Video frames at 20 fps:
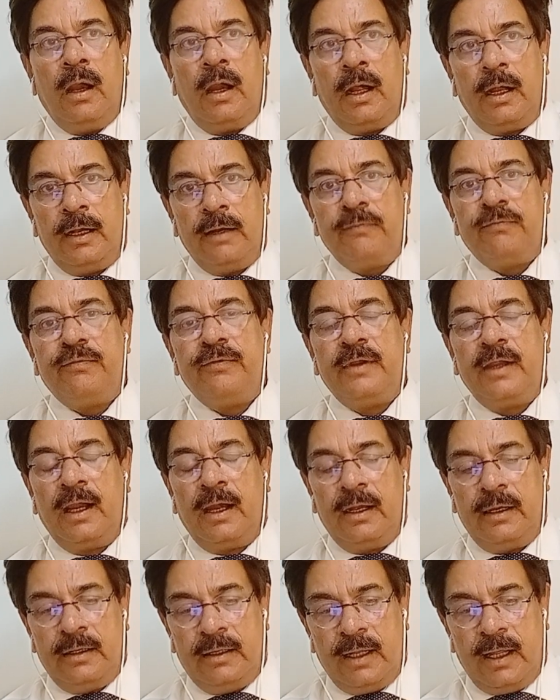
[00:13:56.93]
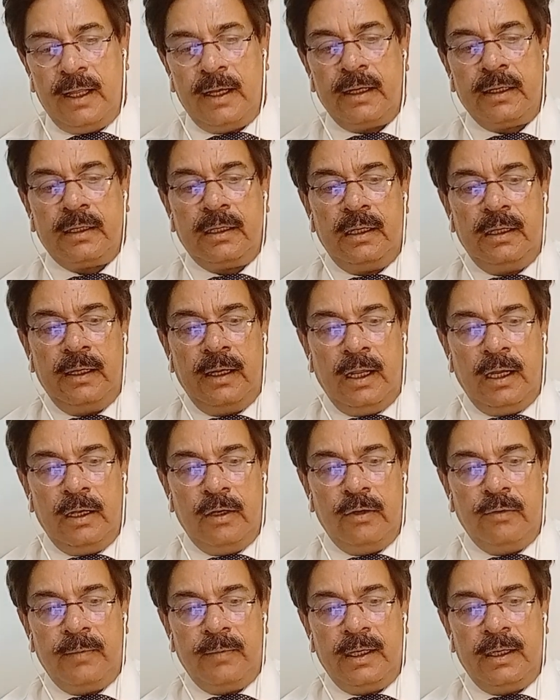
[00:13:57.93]
and if we add directly
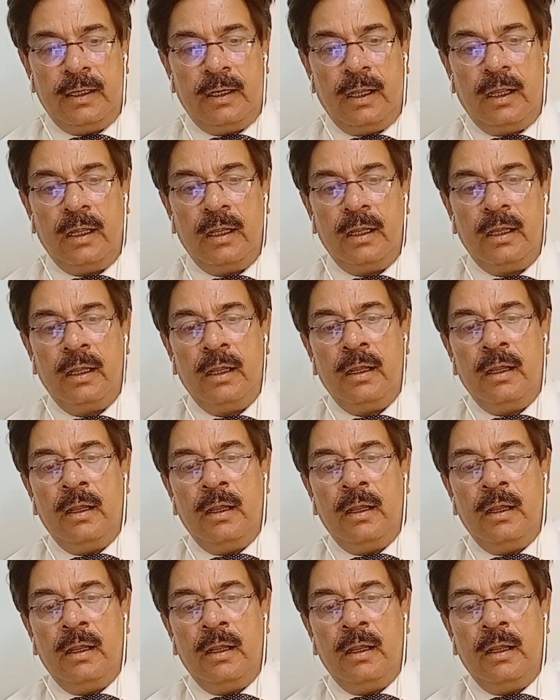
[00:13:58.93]
alumina,